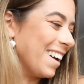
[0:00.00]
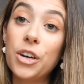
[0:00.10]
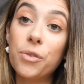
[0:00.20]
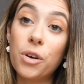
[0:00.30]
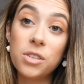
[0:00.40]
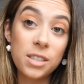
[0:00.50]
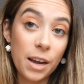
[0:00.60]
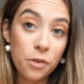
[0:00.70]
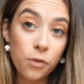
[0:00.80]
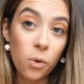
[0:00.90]
You got it wrong, so
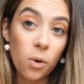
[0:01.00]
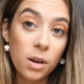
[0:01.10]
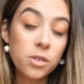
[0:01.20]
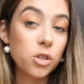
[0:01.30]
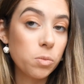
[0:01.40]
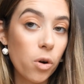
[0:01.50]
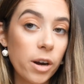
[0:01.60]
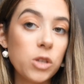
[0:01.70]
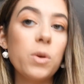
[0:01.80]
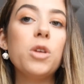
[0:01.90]
day four, so
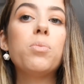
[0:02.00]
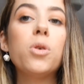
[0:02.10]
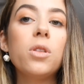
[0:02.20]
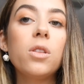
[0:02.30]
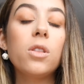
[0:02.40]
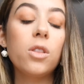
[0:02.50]
tomorrow is when you put